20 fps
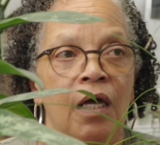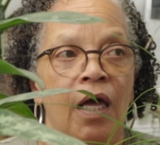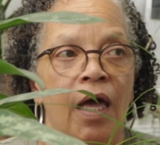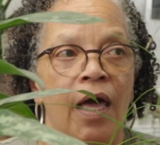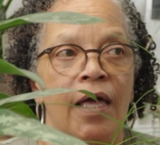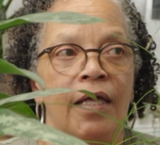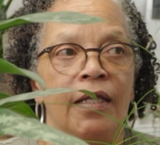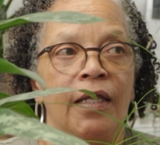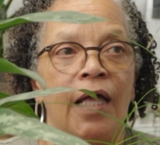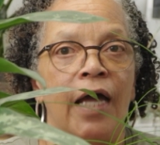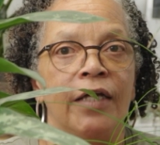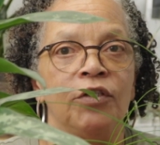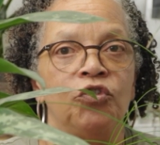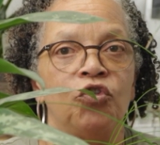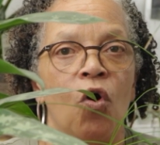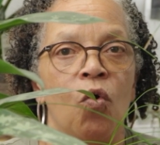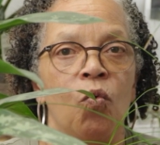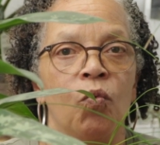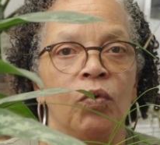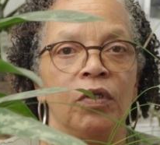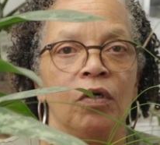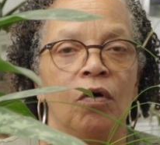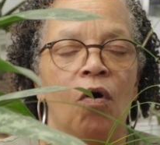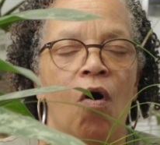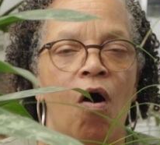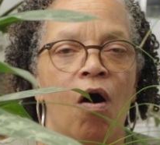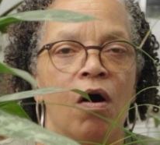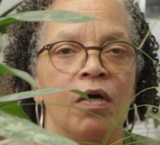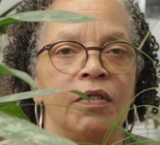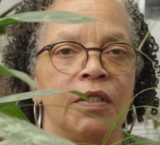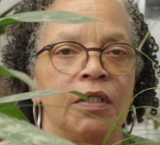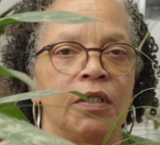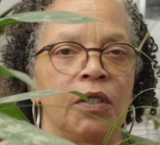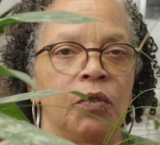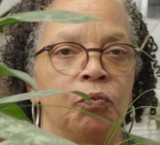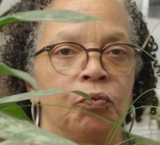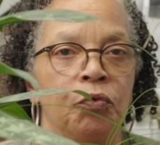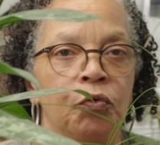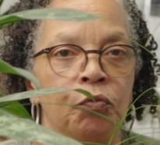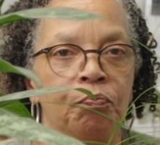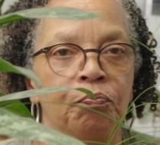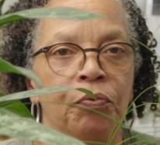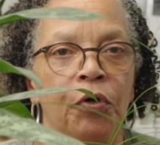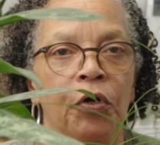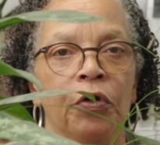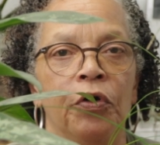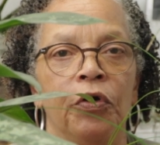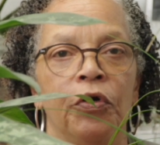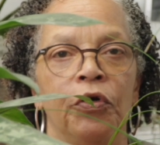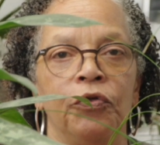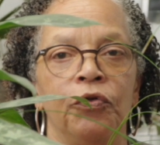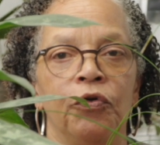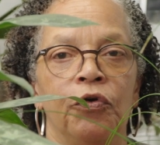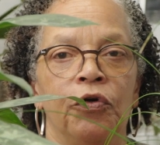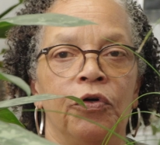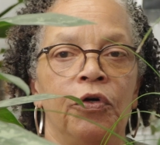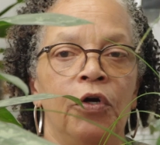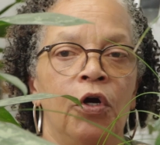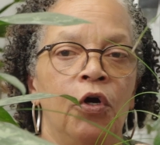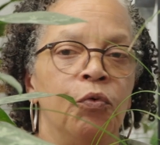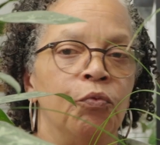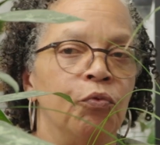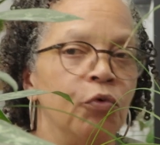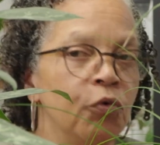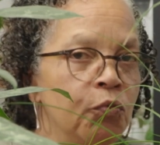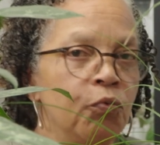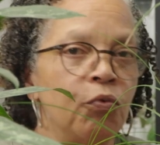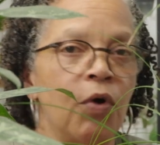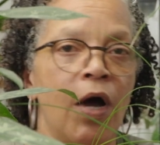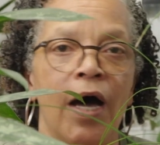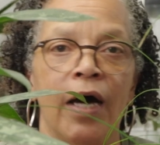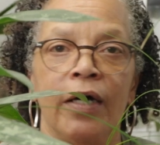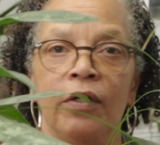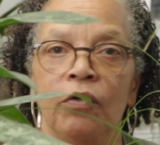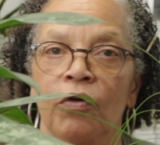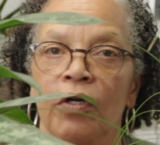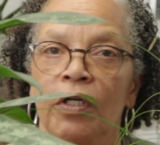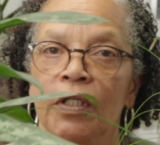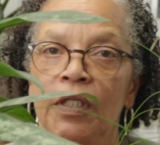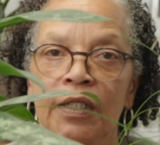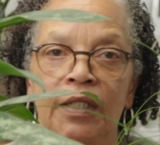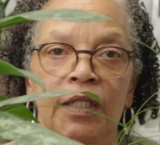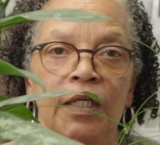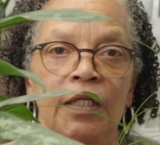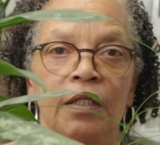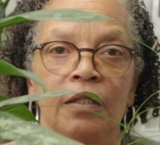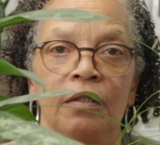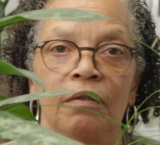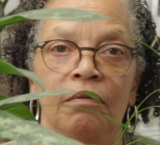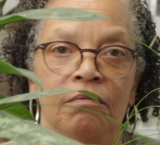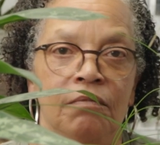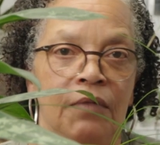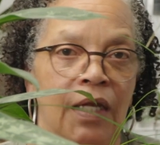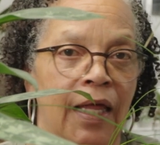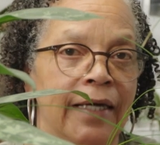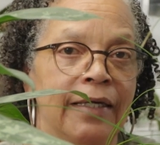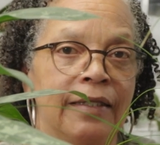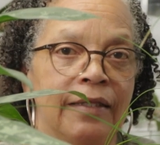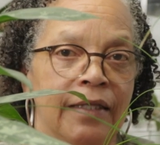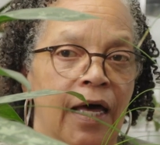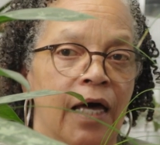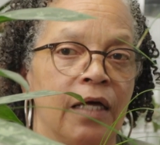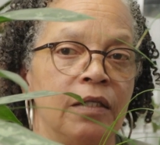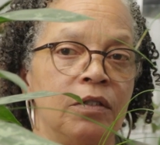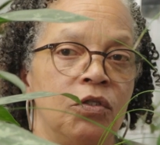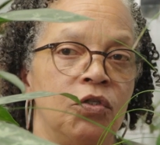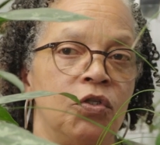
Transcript: And I don't want to cause any root burn or root rot or anything like that.